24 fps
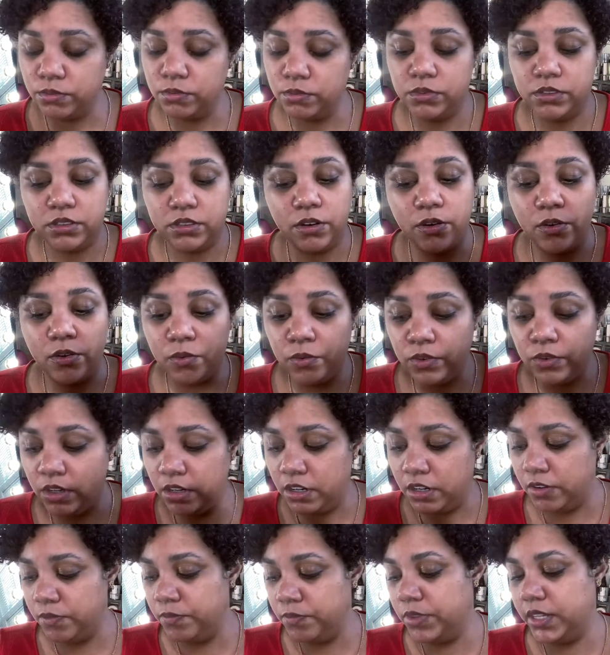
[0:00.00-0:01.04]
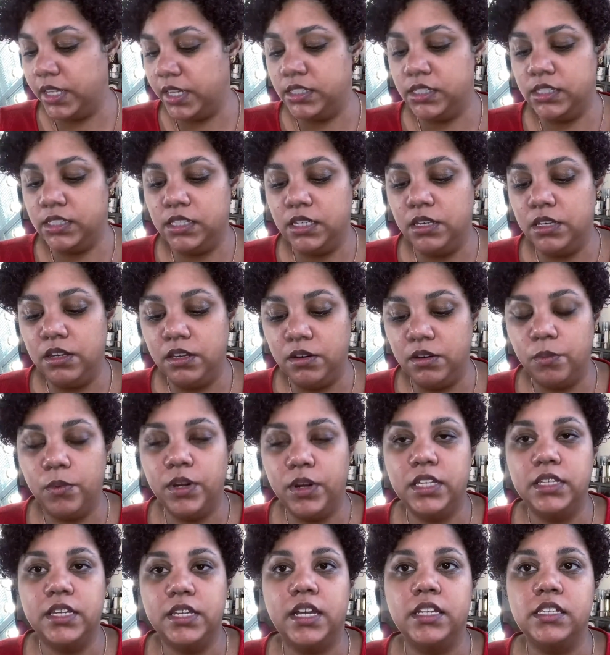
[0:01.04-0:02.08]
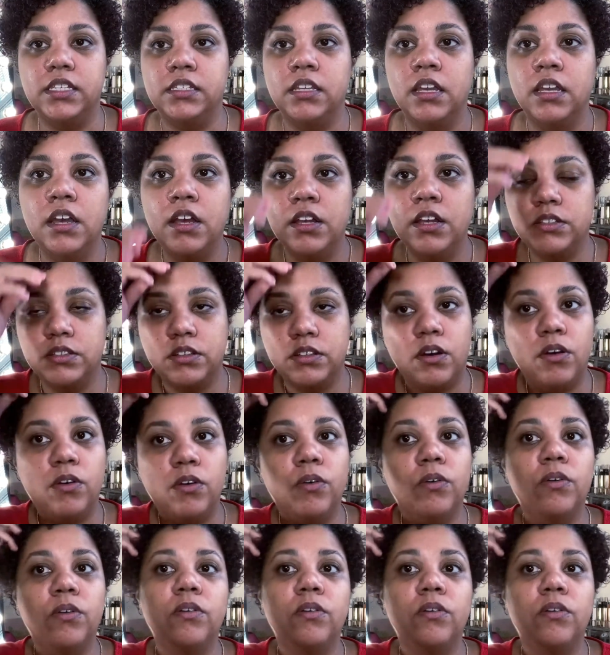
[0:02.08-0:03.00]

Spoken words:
So, you know, let's see what it does. So,